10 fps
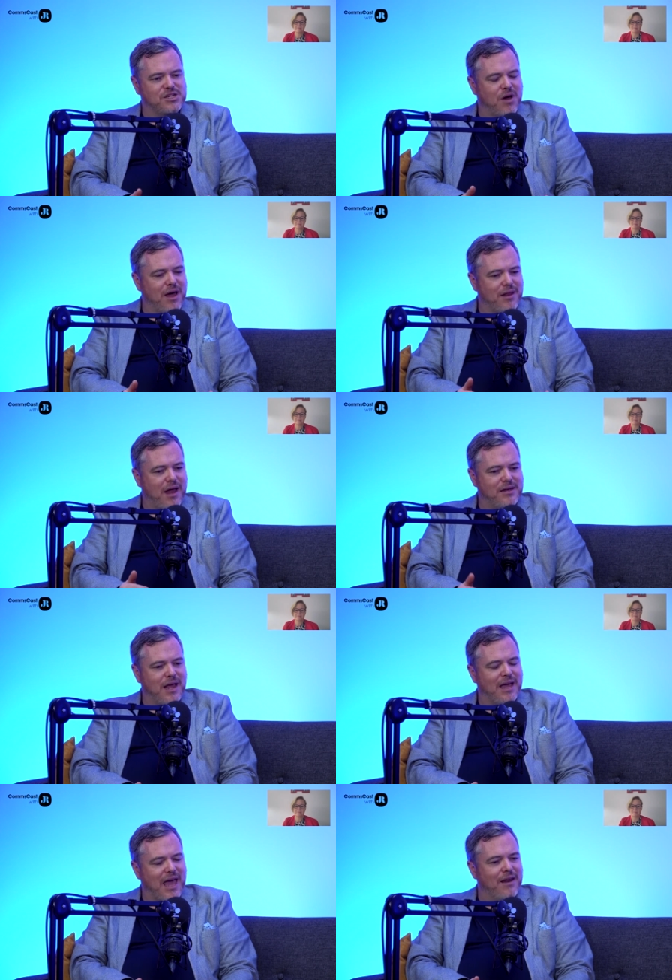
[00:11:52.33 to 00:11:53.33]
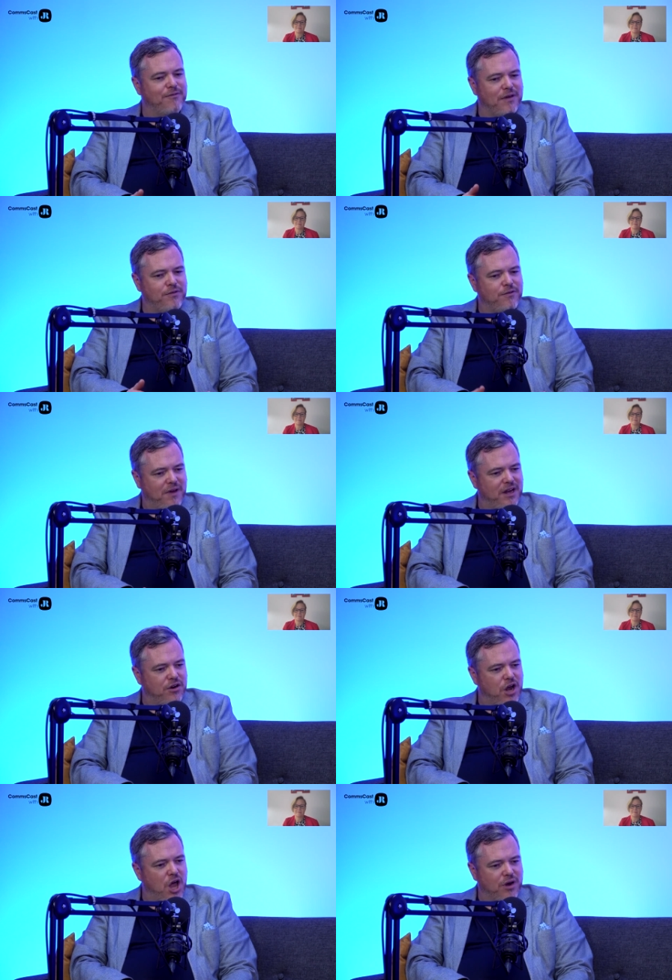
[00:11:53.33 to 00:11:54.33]
So again, if you feel
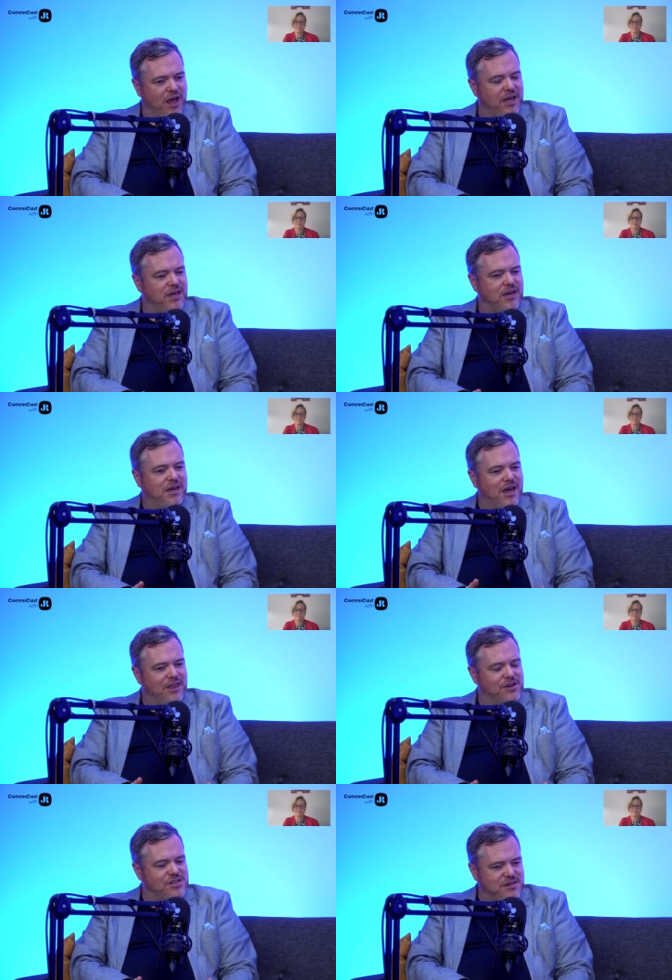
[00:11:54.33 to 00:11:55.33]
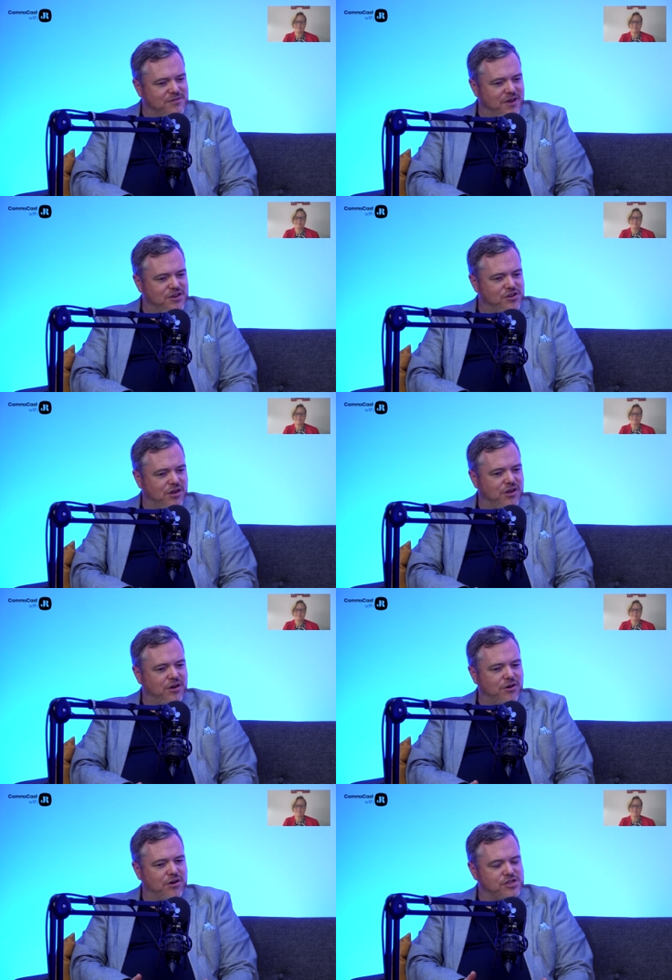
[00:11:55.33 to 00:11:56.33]
you're lonely, either as an individual
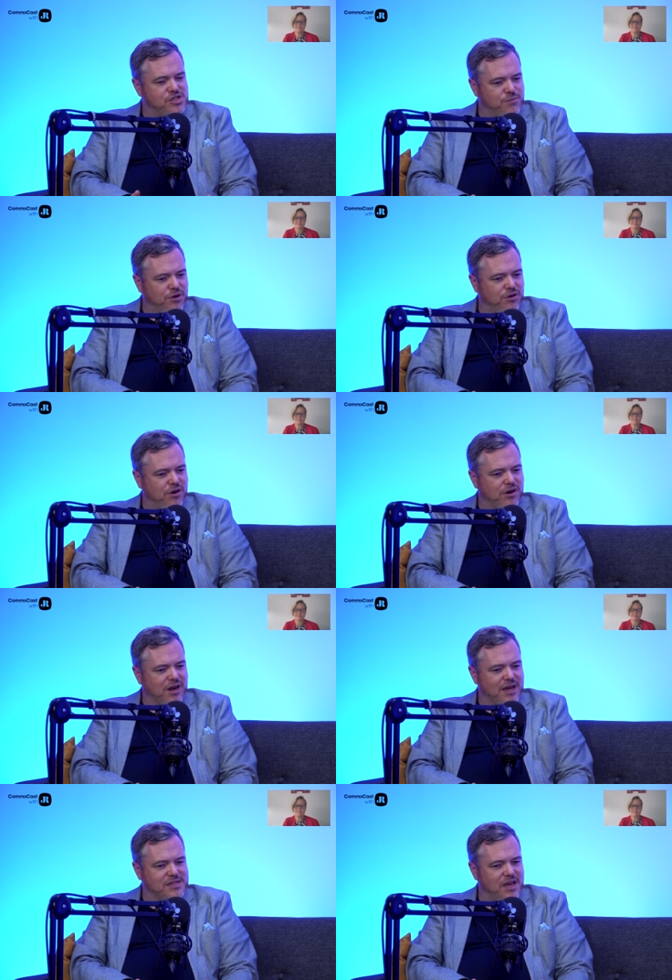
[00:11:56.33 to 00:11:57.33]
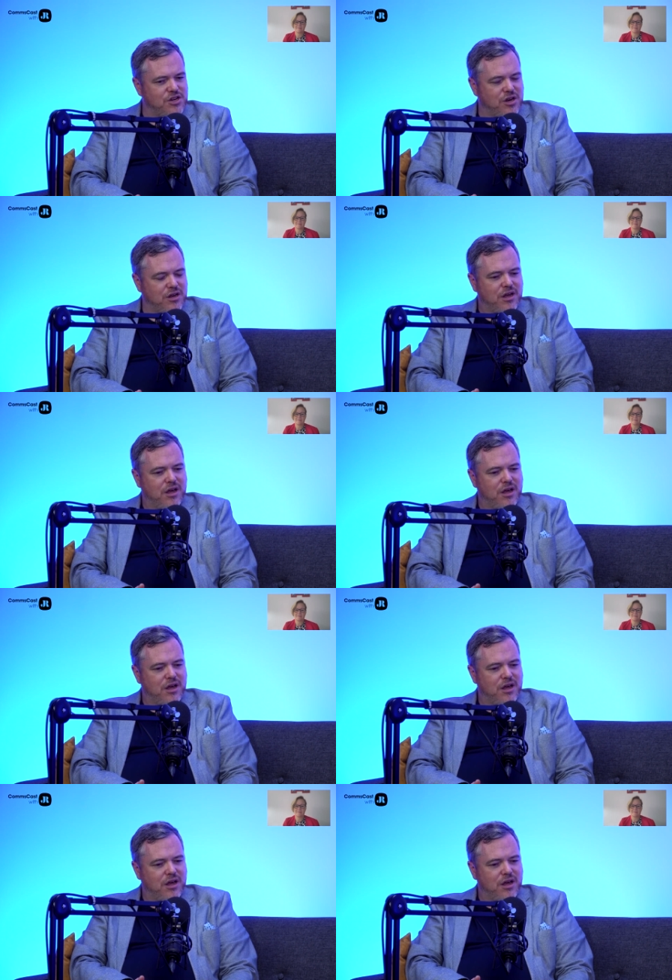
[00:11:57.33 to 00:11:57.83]
or as a smaller organization,